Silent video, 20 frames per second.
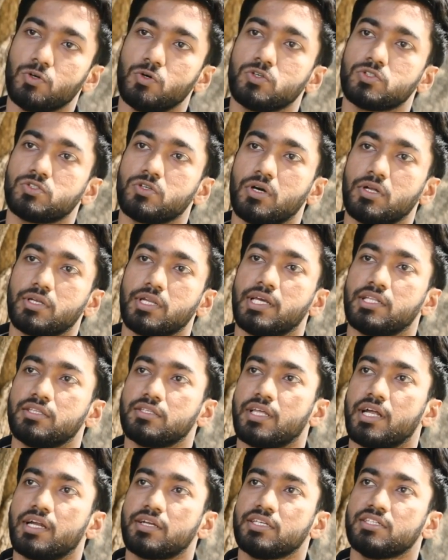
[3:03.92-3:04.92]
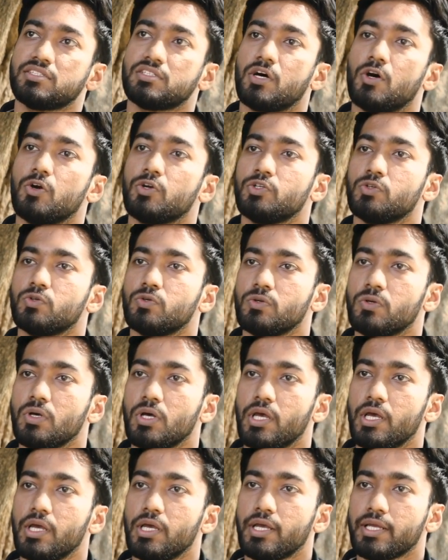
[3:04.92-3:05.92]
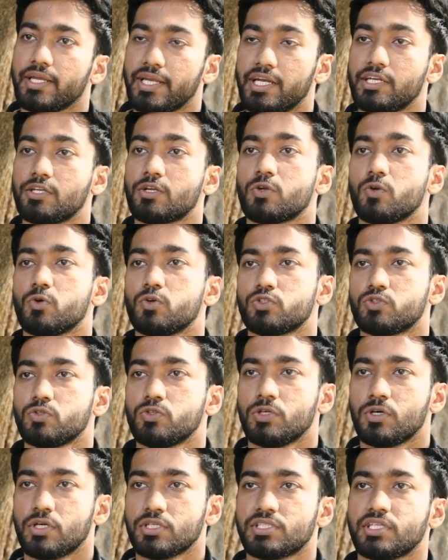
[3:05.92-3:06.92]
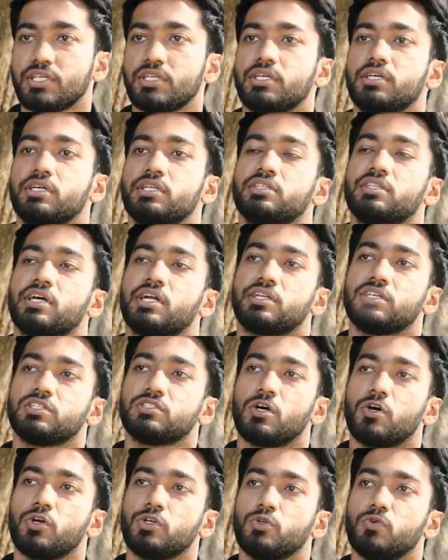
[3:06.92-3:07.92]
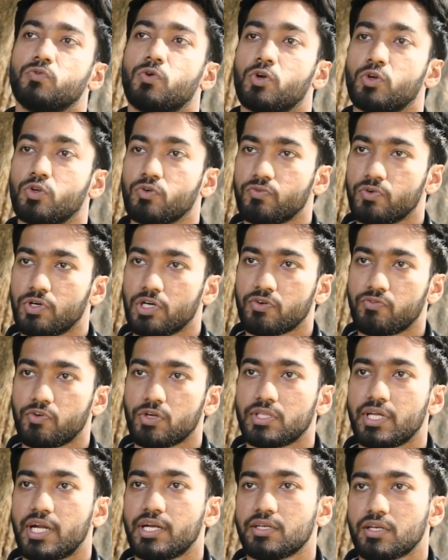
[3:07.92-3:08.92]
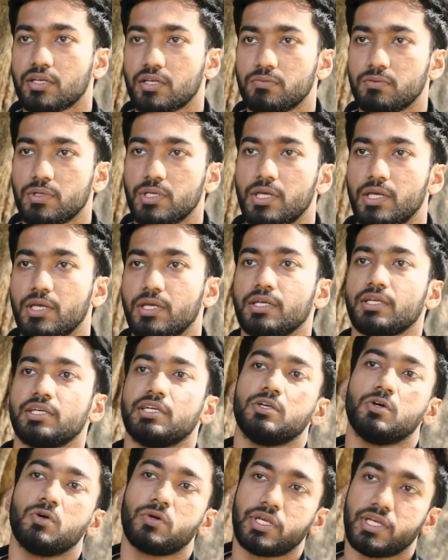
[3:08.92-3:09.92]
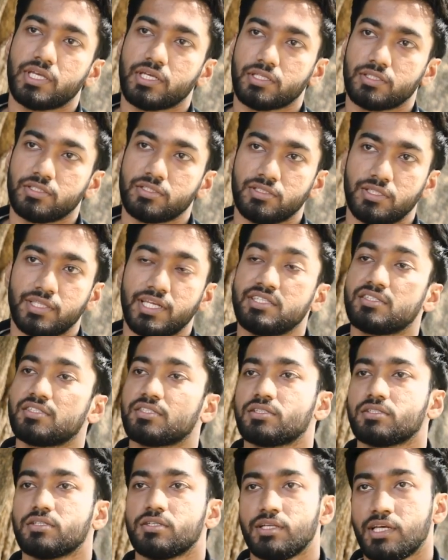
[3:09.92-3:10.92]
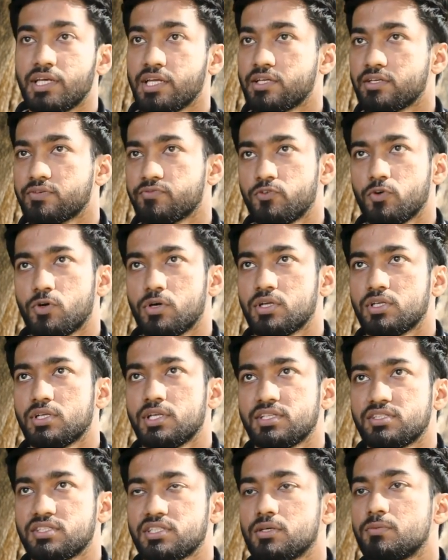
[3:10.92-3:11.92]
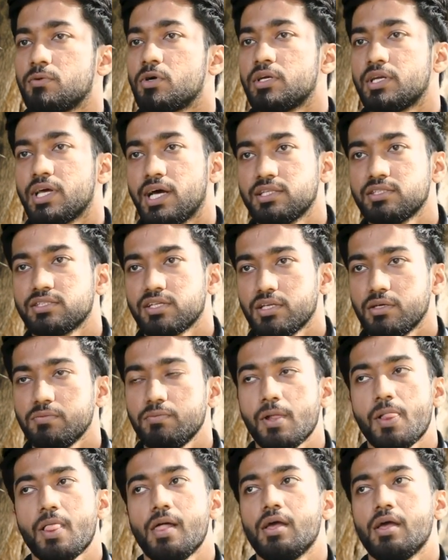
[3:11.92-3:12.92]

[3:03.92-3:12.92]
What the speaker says: goes on, and that is how you get close to your senior, and that is how you want to work for that club. Ki, okay, let's say about dance club,